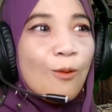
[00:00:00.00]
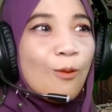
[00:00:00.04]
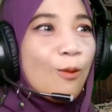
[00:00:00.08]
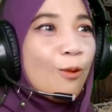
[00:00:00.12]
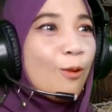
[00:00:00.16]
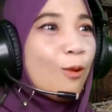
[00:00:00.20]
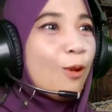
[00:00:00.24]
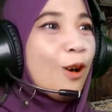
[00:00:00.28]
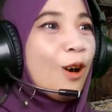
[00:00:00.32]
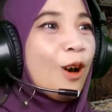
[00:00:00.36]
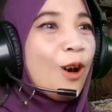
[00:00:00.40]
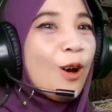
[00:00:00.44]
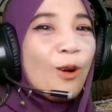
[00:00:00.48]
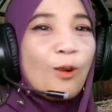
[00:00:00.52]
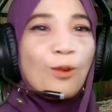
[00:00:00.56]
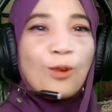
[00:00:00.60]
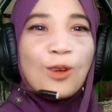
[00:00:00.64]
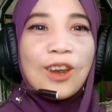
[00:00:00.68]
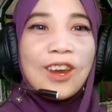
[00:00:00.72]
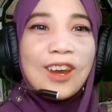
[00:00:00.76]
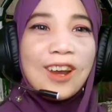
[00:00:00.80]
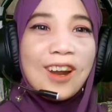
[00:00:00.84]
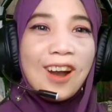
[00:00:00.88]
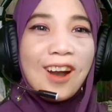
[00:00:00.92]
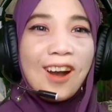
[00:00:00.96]
Wow,
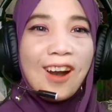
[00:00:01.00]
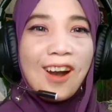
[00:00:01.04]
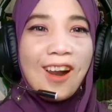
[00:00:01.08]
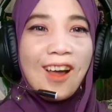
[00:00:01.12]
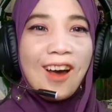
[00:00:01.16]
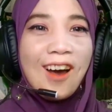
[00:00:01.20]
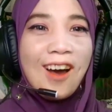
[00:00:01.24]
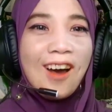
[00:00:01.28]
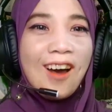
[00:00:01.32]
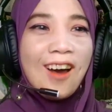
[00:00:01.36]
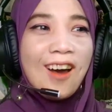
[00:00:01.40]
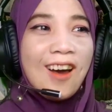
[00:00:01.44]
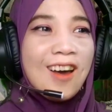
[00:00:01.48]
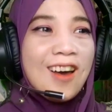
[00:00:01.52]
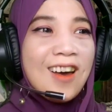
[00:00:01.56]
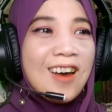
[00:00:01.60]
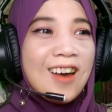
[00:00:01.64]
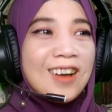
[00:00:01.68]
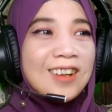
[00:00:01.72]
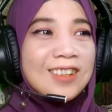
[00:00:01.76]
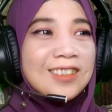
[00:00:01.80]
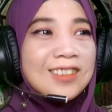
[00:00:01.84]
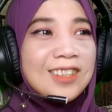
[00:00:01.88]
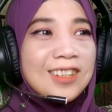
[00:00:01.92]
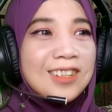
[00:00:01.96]
gila.
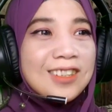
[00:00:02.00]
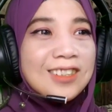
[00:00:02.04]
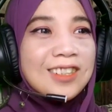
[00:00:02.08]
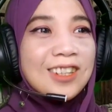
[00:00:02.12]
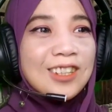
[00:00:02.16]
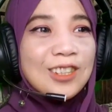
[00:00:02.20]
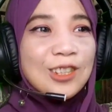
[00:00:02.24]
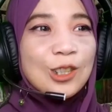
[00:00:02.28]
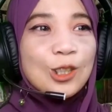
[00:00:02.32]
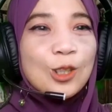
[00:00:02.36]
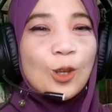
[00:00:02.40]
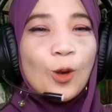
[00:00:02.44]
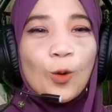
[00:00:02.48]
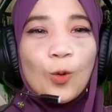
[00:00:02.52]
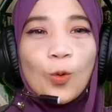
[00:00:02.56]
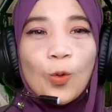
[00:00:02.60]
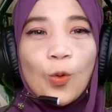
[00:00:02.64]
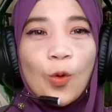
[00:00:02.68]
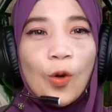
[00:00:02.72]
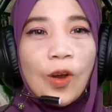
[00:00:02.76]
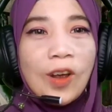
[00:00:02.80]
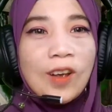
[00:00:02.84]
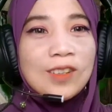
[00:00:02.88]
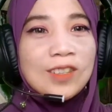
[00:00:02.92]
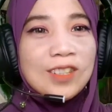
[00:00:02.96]
This is so
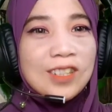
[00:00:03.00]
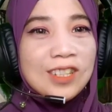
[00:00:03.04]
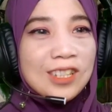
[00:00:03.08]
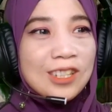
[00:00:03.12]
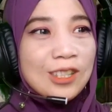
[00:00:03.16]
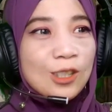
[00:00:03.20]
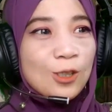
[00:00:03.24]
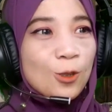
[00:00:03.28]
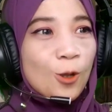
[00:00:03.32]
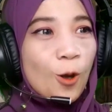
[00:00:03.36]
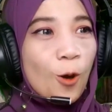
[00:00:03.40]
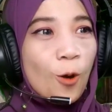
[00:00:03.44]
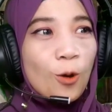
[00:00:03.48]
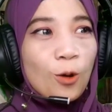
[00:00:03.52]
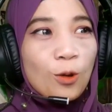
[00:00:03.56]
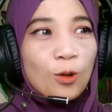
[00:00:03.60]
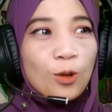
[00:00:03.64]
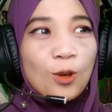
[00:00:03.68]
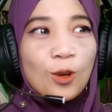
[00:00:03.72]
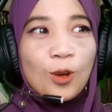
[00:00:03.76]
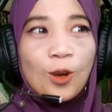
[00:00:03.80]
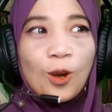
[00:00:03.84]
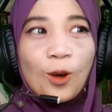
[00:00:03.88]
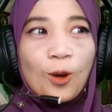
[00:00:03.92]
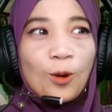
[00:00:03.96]
crazy
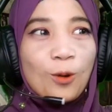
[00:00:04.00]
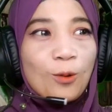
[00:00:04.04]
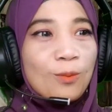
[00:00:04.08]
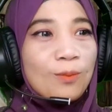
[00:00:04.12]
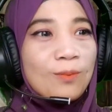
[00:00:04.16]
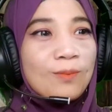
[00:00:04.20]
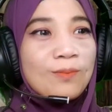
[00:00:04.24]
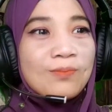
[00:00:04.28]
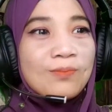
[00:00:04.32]
song, you know.